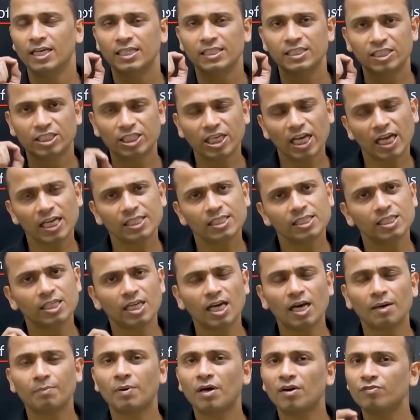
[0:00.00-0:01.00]
just
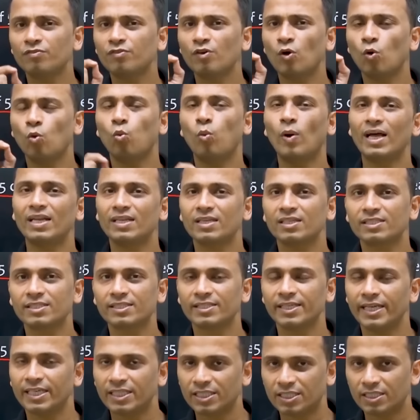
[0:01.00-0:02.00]
above 1
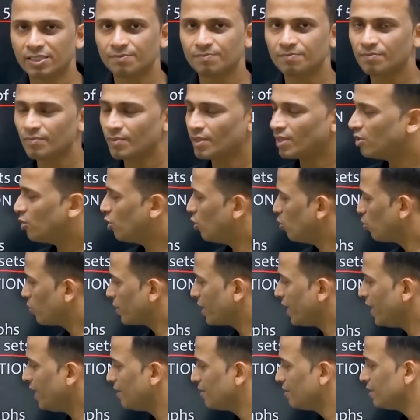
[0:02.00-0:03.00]
set.
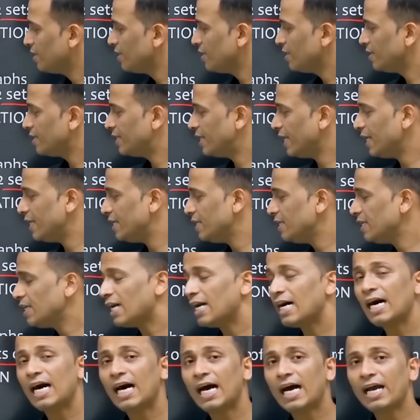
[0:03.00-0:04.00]
Okay,
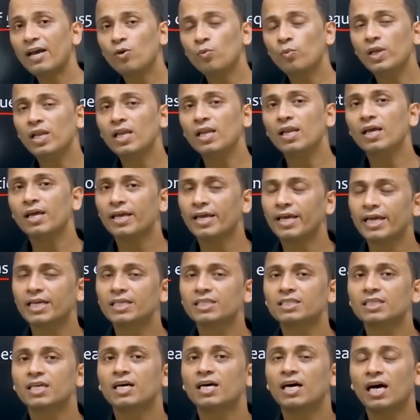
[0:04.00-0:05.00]
then I will
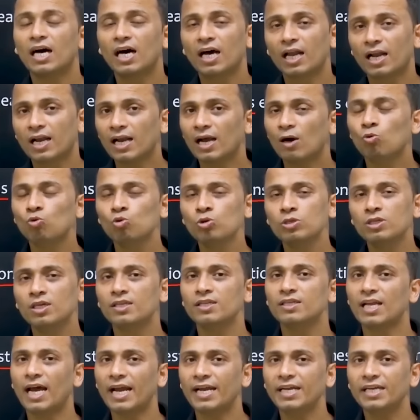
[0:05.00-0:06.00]
get around
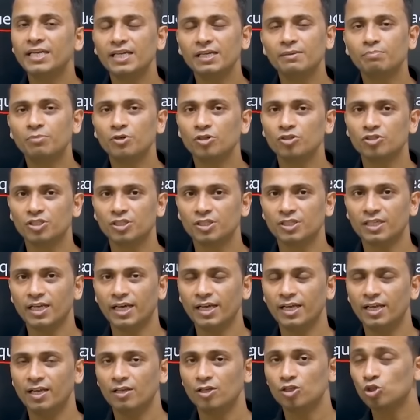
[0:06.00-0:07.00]
90
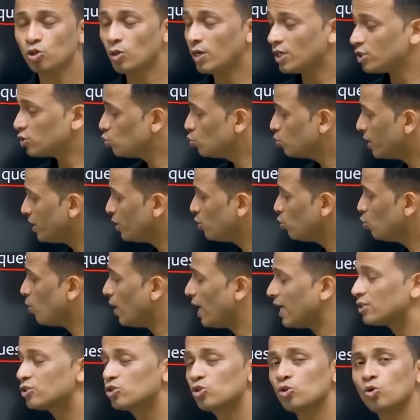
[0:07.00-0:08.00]
percentile. So a student who
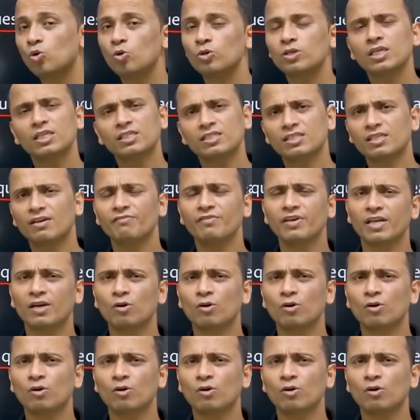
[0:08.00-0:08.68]
has scored somewhere